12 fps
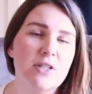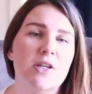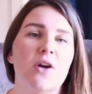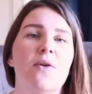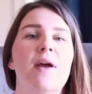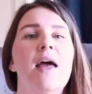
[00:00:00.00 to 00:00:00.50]

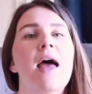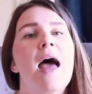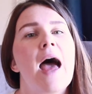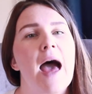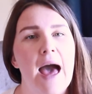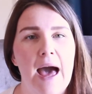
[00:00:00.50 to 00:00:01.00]
So
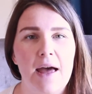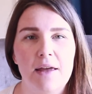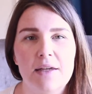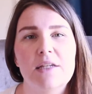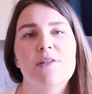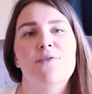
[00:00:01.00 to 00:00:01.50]
A
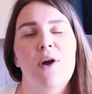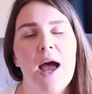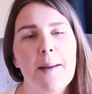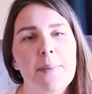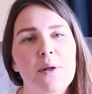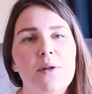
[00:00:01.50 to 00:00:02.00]
is for
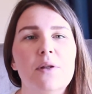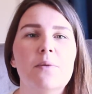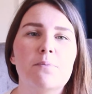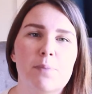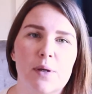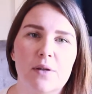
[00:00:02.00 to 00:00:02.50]
apple,
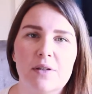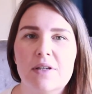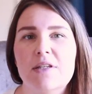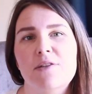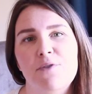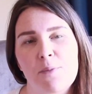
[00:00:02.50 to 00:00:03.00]
B
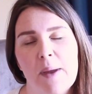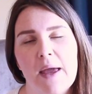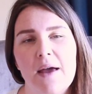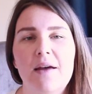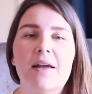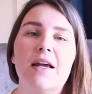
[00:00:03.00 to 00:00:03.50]
is for
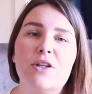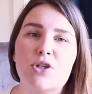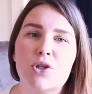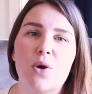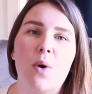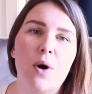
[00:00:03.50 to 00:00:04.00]
bear, and
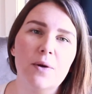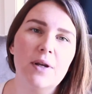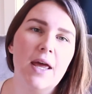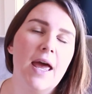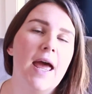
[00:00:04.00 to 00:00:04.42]
so on.